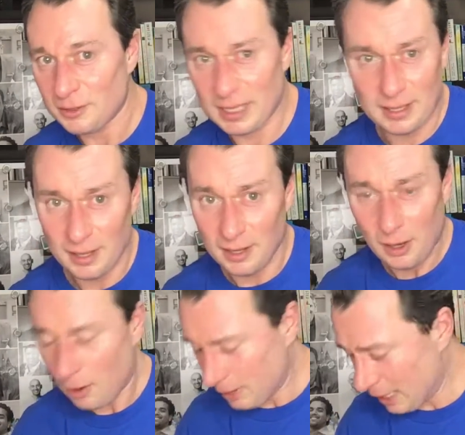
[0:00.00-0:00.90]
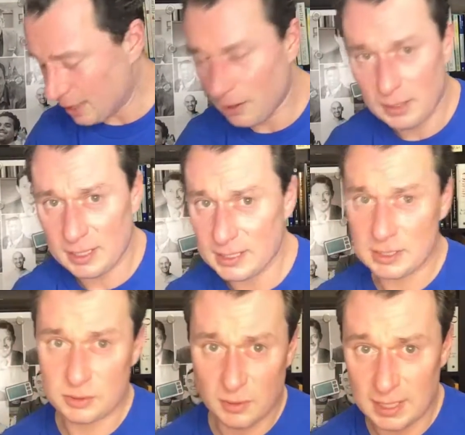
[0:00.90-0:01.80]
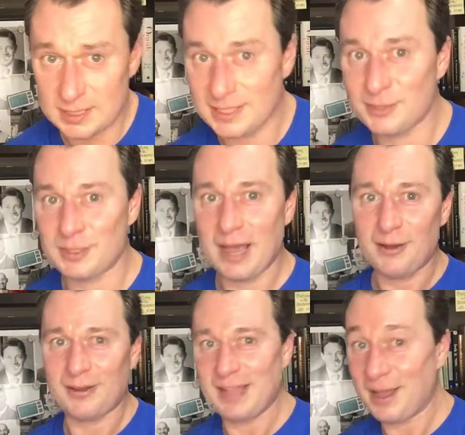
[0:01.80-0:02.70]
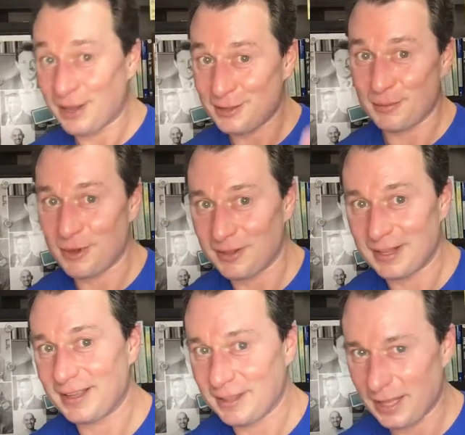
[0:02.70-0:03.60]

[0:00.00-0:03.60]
Like, okay, this is crazy. So now I got them all night.